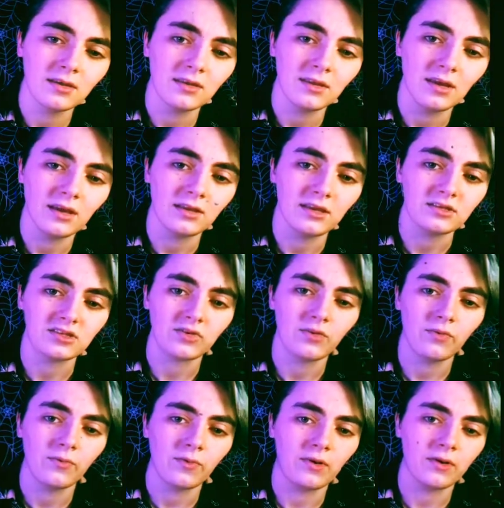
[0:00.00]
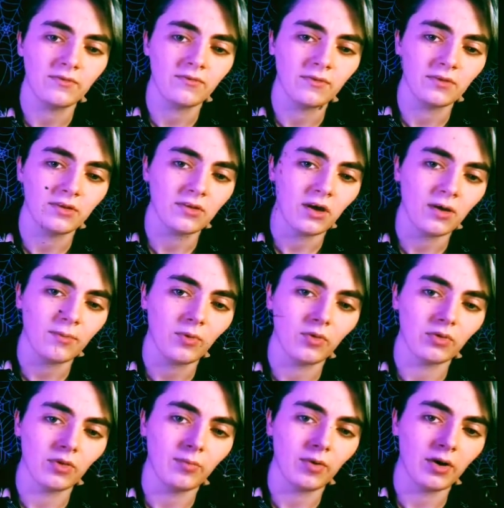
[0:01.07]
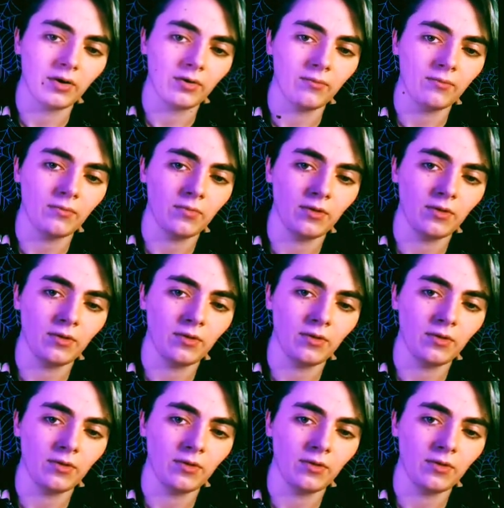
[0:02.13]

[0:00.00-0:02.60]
And they screw on from the top or the bottom.